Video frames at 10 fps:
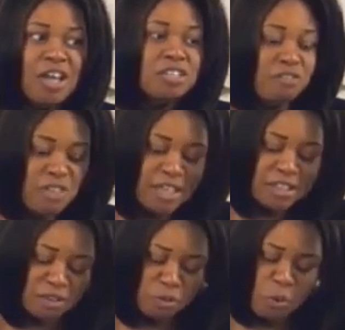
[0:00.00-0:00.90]
So if
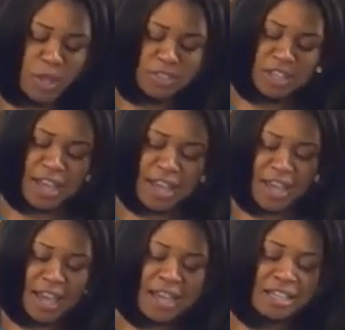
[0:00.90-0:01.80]
that one thing
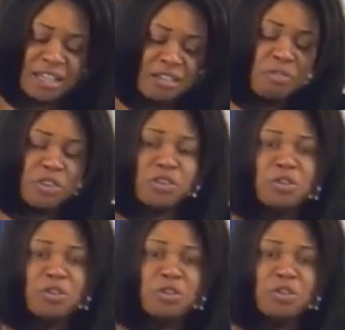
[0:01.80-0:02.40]
I, I leave with